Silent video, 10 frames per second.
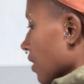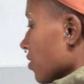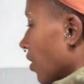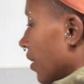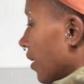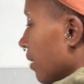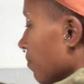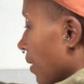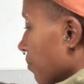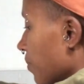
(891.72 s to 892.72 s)
so
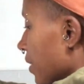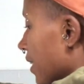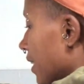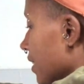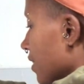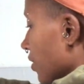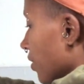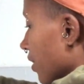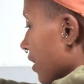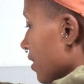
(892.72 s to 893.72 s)
I'm pretty keen to
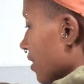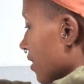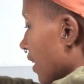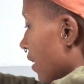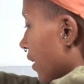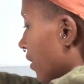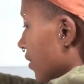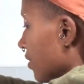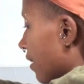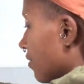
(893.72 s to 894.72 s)
cook this and see how it
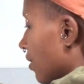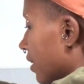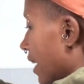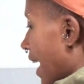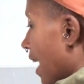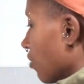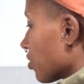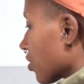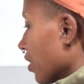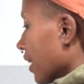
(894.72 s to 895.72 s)
goes. I have no idea how
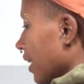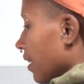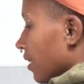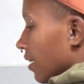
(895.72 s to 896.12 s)
to cook it